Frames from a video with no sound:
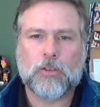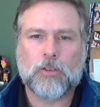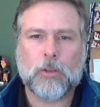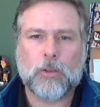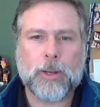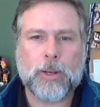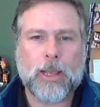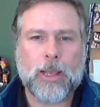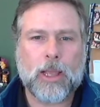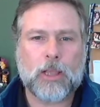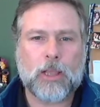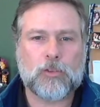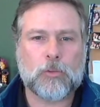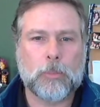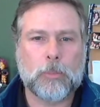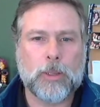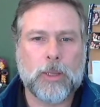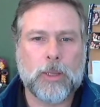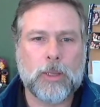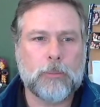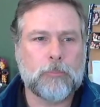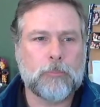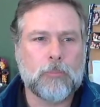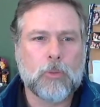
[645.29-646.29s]
Someone asked
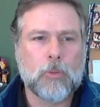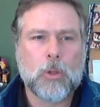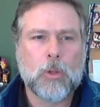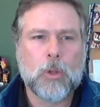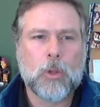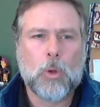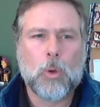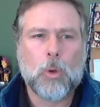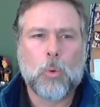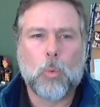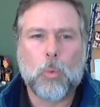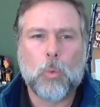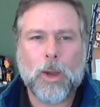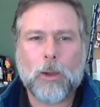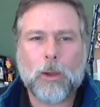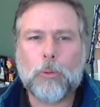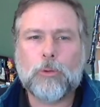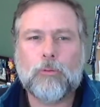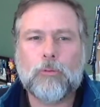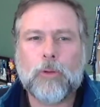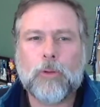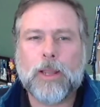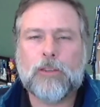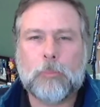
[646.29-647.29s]
me, where
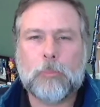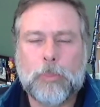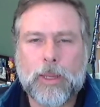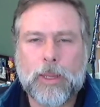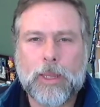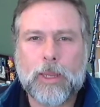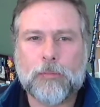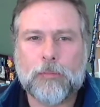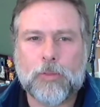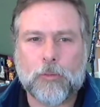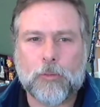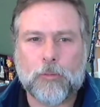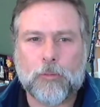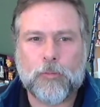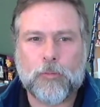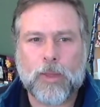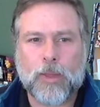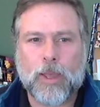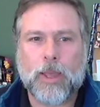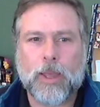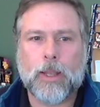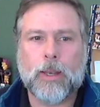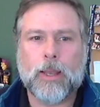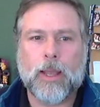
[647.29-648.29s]
would rates be if the
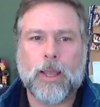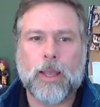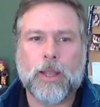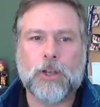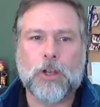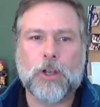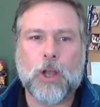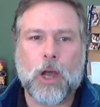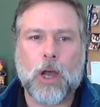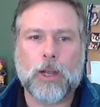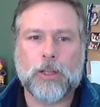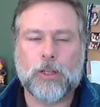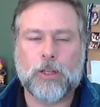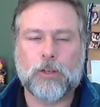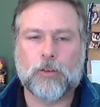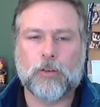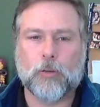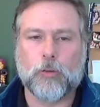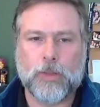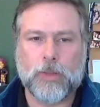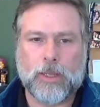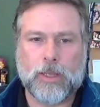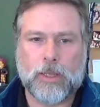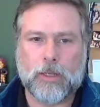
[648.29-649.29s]
Fed had not
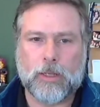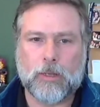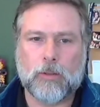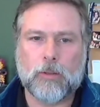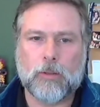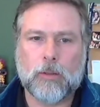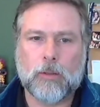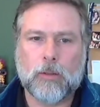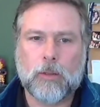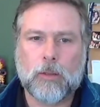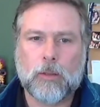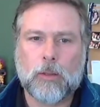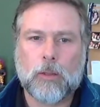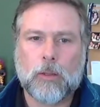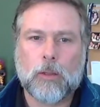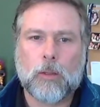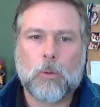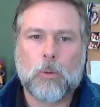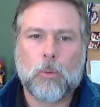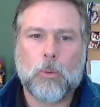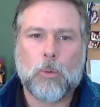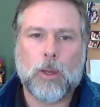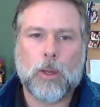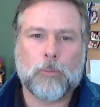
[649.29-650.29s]
intervened?
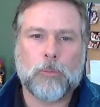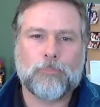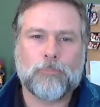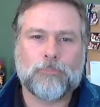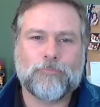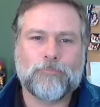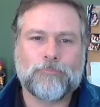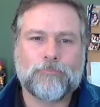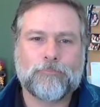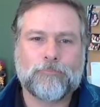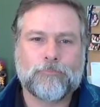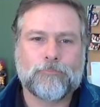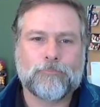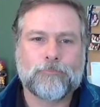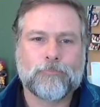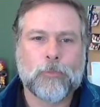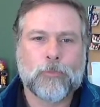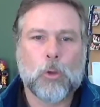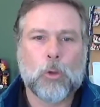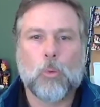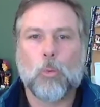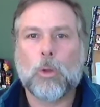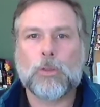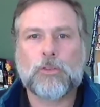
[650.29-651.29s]
Well,
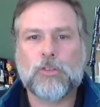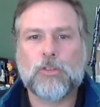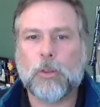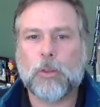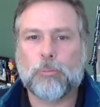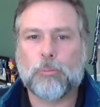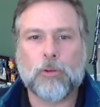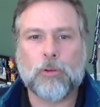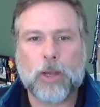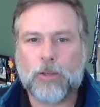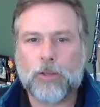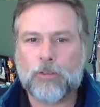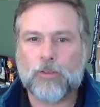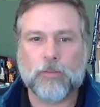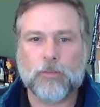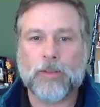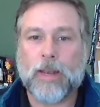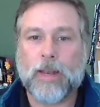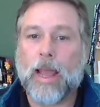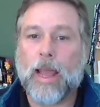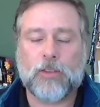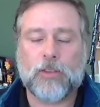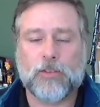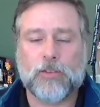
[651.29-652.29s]
what's the price of
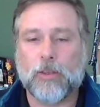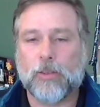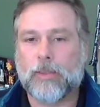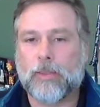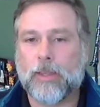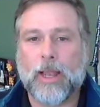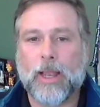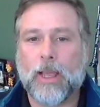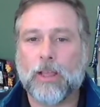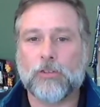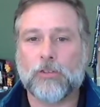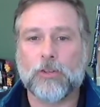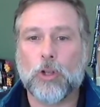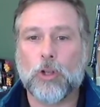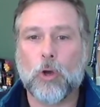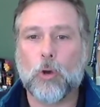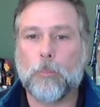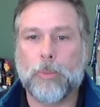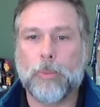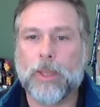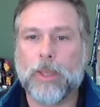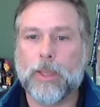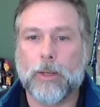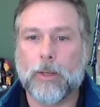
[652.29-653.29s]
an asset that has
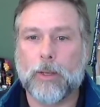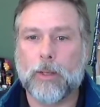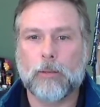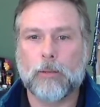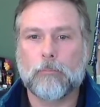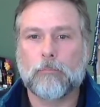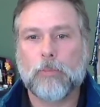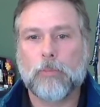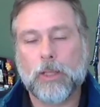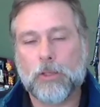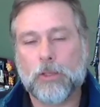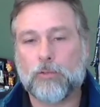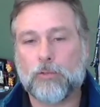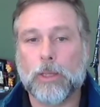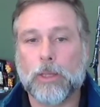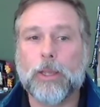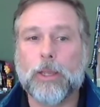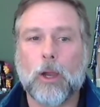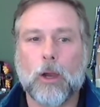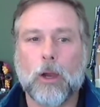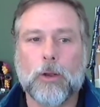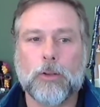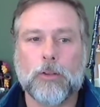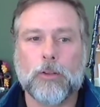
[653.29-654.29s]
no bid? It's
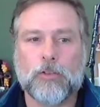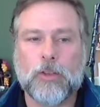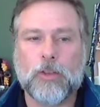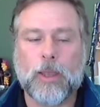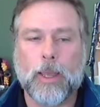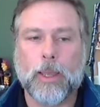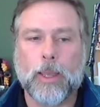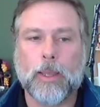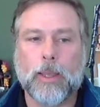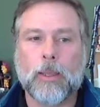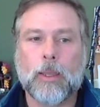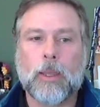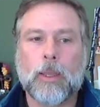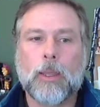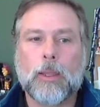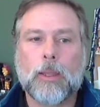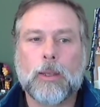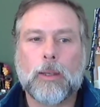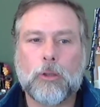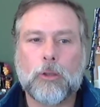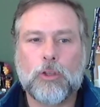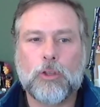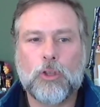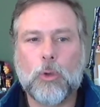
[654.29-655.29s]
really hard to say.
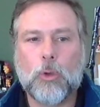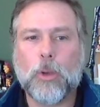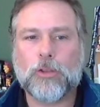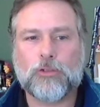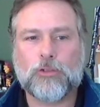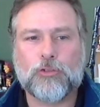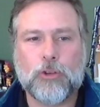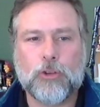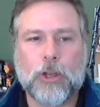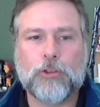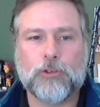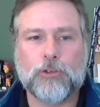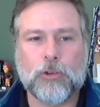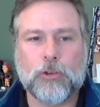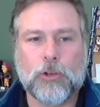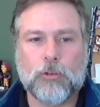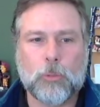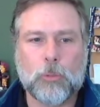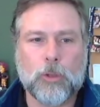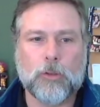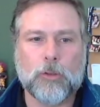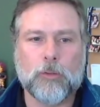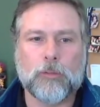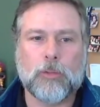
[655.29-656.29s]
Now, U.S.
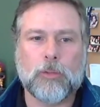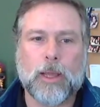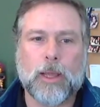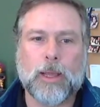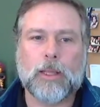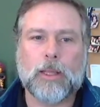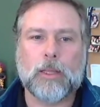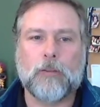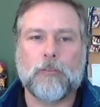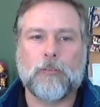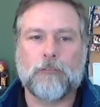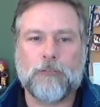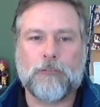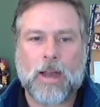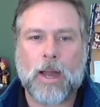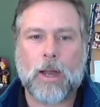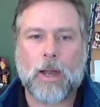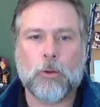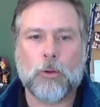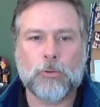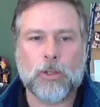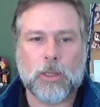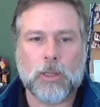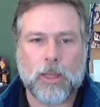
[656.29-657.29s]
Treasuries would have likely
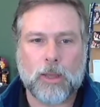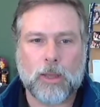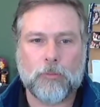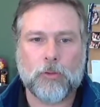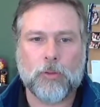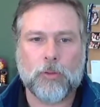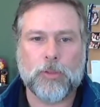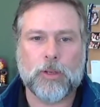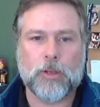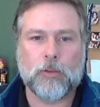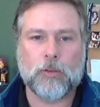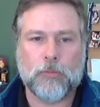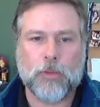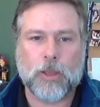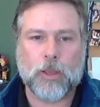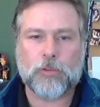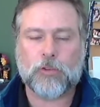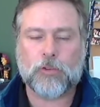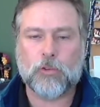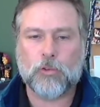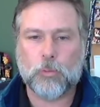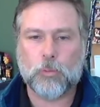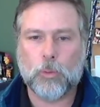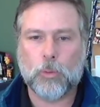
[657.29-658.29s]
found a level that
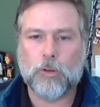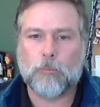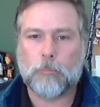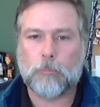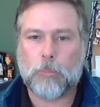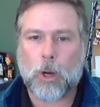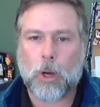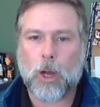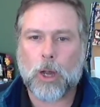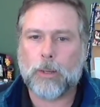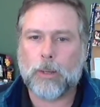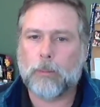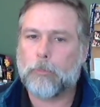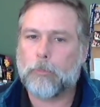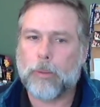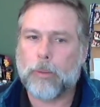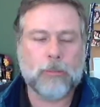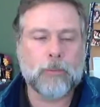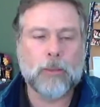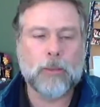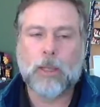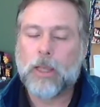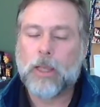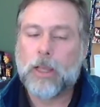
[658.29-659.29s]
investors would have bought,
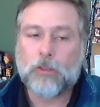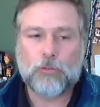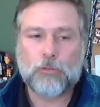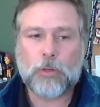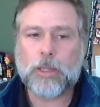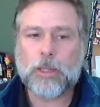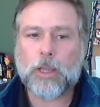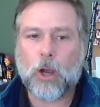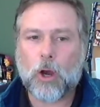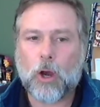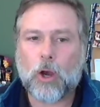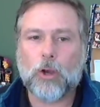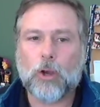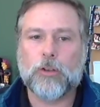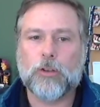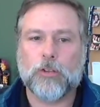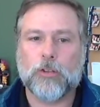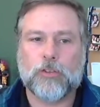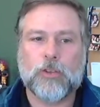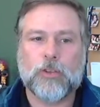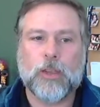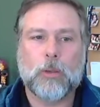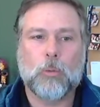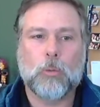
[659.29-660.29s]
but it's really hard
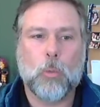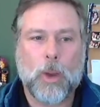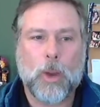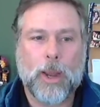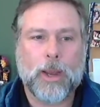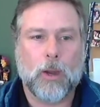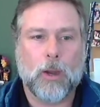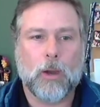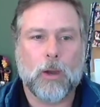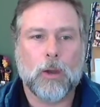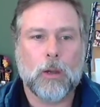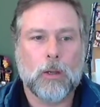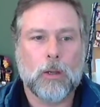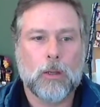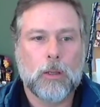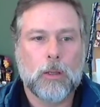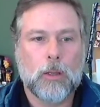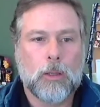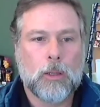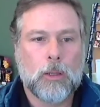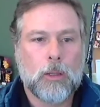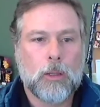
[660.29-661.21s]
to say where.